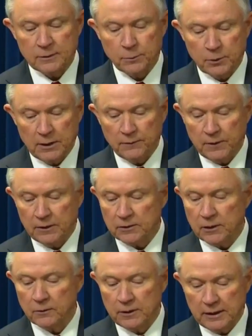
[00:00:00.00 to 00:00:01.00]
gets
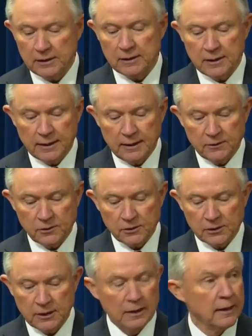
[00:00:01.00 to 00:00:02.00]
briefings on these
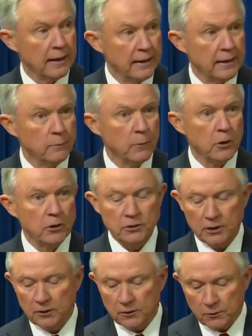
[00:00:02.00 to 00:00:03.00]
dangers and
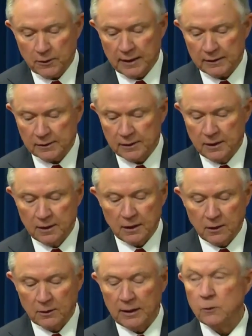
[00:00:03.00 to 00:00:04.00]
emerging threats
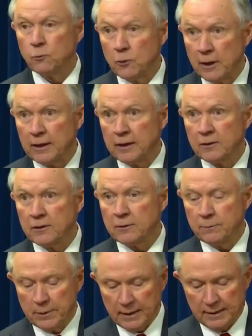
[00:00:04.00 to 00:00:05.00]
on a
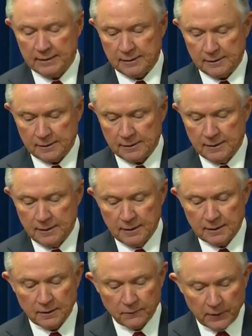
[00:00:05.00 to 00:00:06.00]
regular basis.
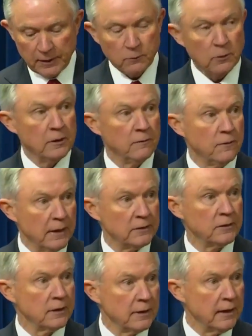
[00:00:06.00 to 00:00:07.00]
The federal
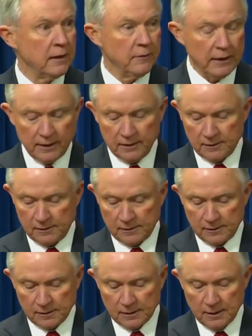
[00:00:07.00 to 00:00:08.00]
investigative
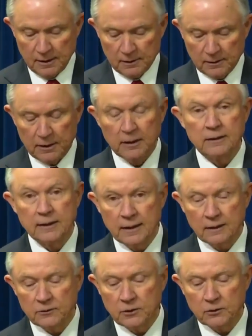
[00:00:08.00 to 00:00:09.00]
agencies, the
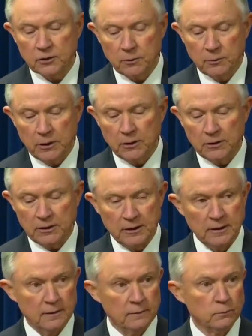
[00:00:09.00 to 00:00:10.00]
intelligence
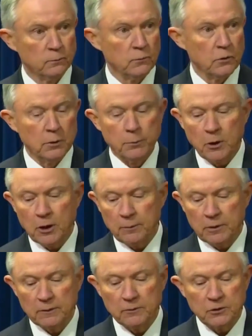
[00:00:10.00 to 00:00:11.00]
community, the
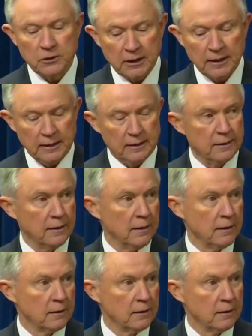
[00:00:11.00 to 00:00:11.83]
Department of State,